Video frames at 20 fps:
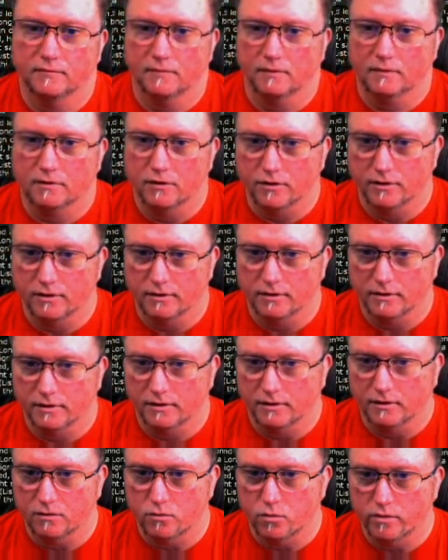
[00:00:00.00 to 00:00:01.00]
I'm gonna
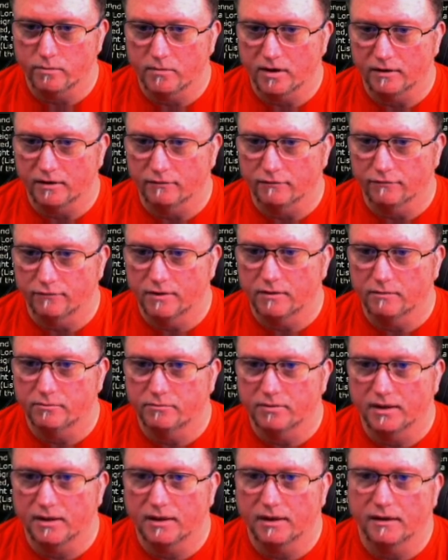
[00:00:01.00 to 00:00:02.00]
equip my Venom
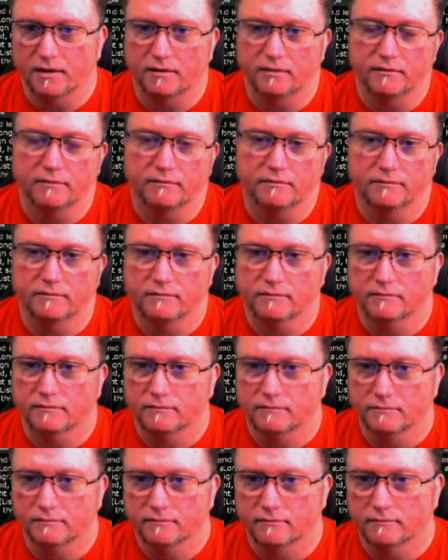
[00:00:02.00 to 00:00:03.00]
Blade.
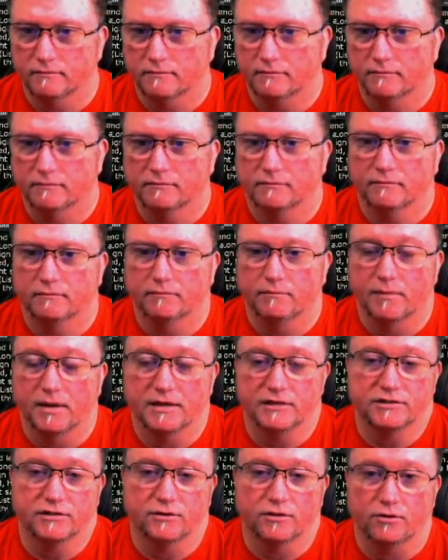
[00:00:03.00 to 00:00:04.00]

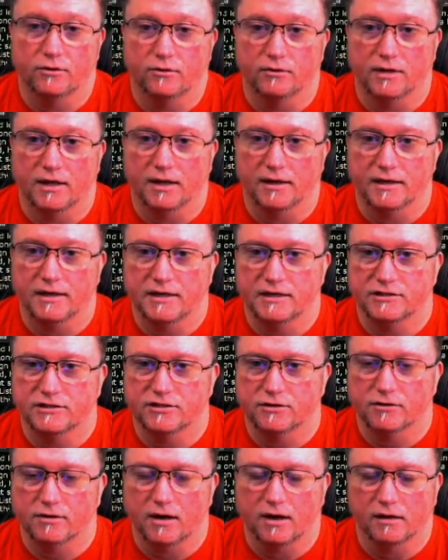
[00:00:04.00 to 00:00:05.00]
Makes it a whole lot
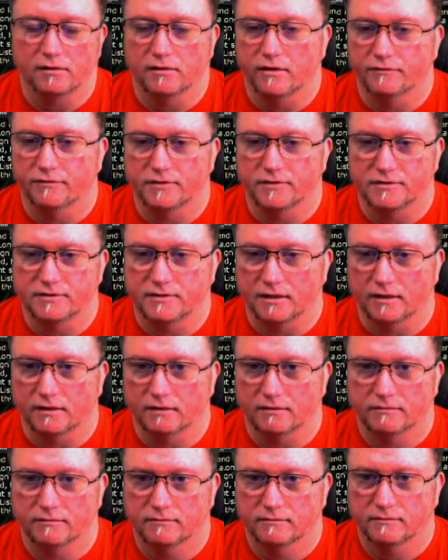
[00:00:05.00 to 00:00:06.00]
easier. I love this thing.
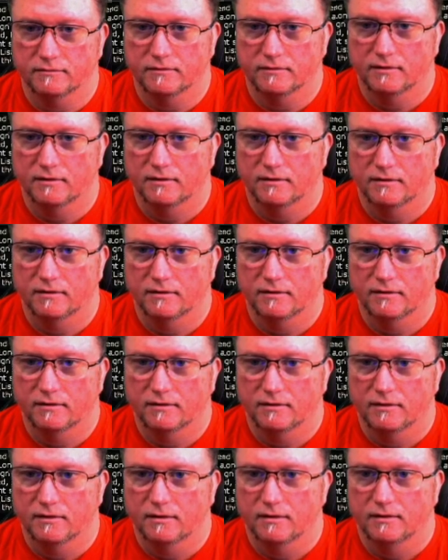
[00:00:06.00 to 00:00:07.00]

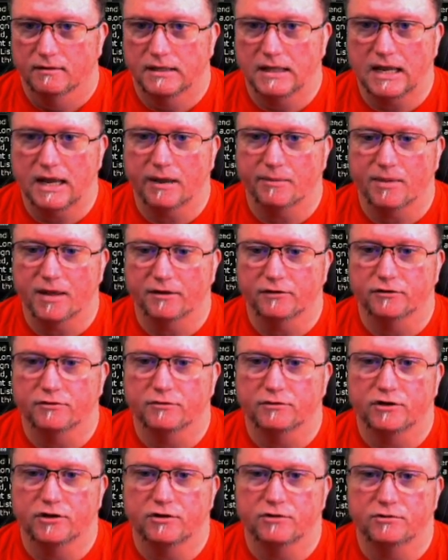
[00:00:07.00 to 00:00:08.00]
Yeah, I'm not
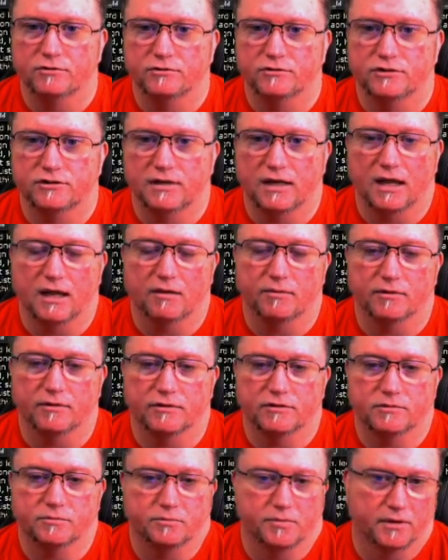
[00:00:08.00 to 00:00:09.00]
doing huge
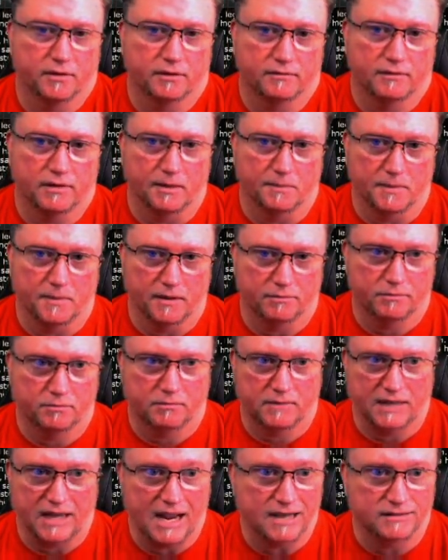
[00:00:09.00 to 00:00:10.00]
damage, but I'm not
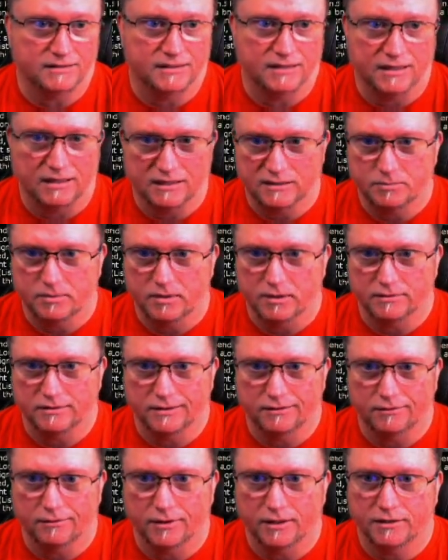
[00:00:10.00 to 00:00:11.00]
casting any spells I
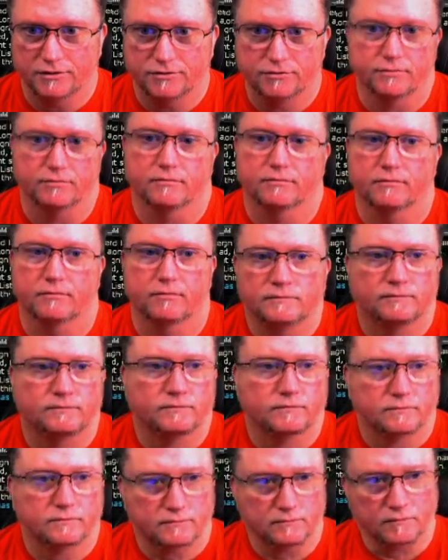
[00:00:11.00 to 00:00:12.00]
don't need to.
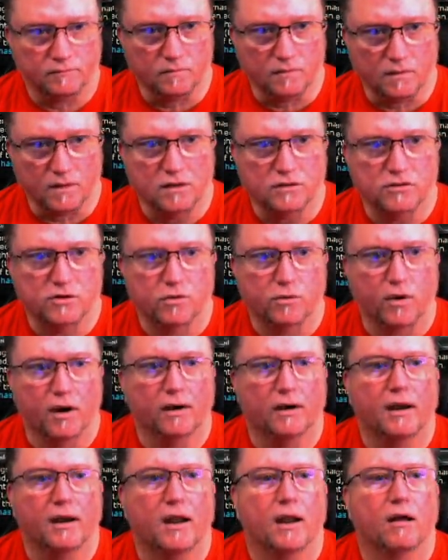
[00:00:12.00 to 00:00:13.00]
See,
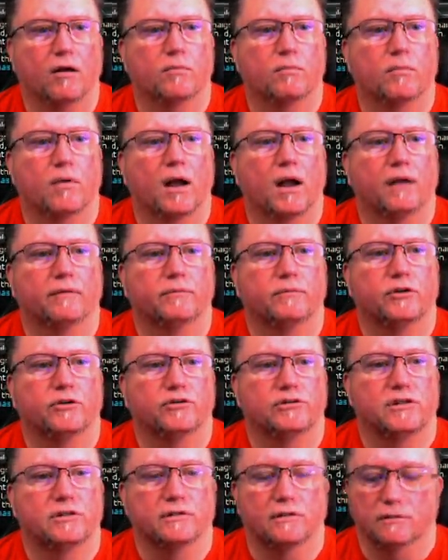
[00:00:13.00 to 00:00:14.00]
right now I'm
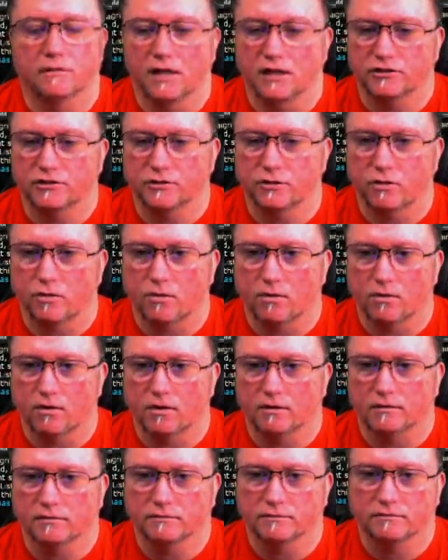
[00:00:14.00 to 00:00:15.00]
using the Lesser Aura.